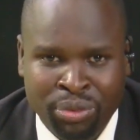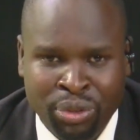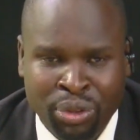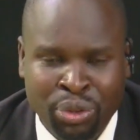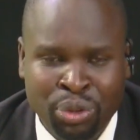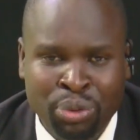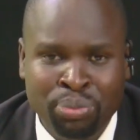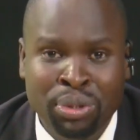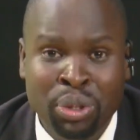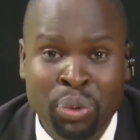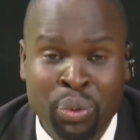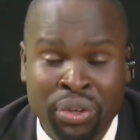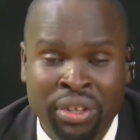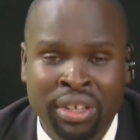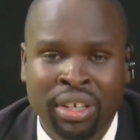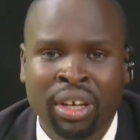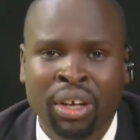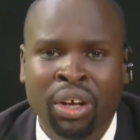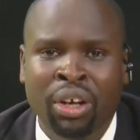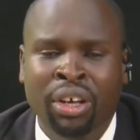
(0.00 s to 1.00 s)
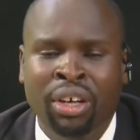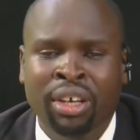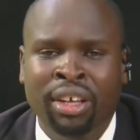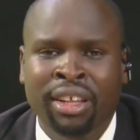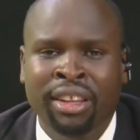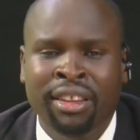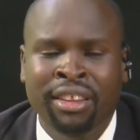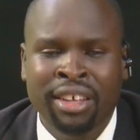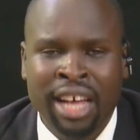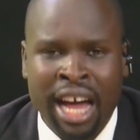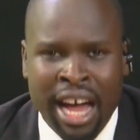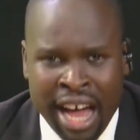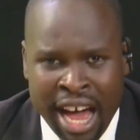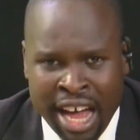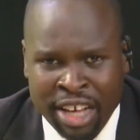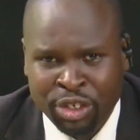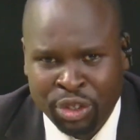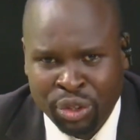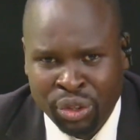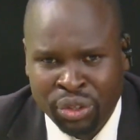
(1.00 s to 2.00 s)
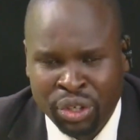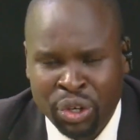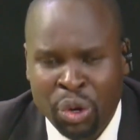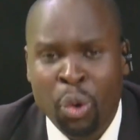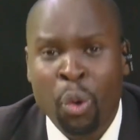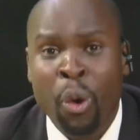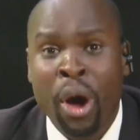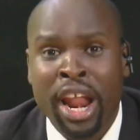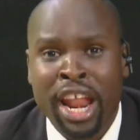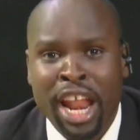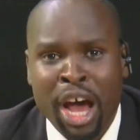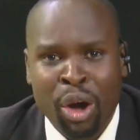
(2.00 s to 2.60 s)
to be with our children who are now